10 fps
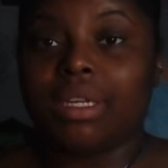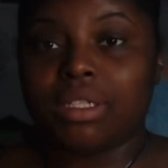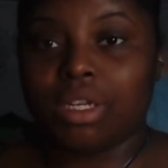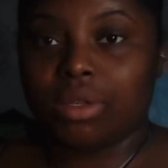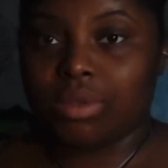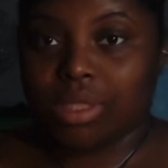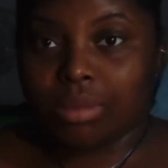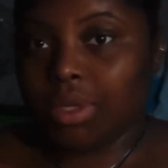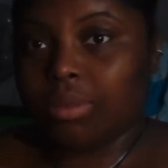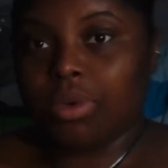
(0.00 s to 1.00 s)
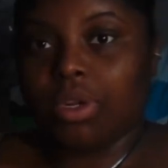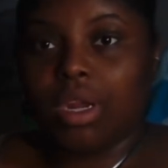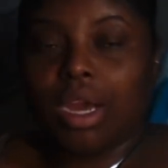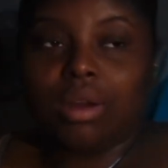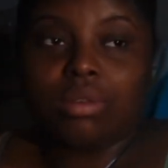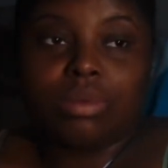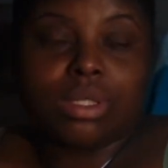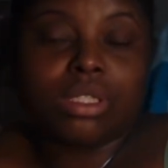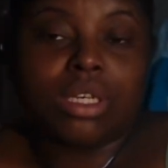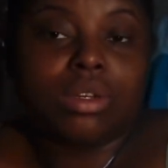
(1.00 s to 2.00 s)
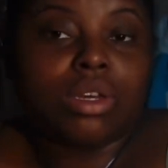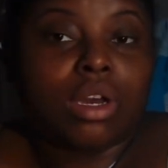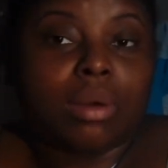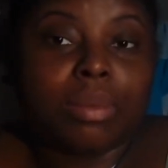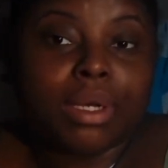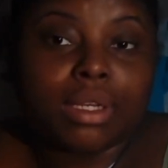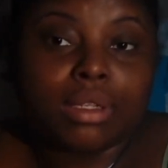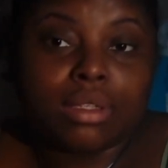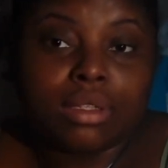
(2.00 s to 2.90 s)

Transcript: that y'all don't see me no more, I don't know what to tell y'all, but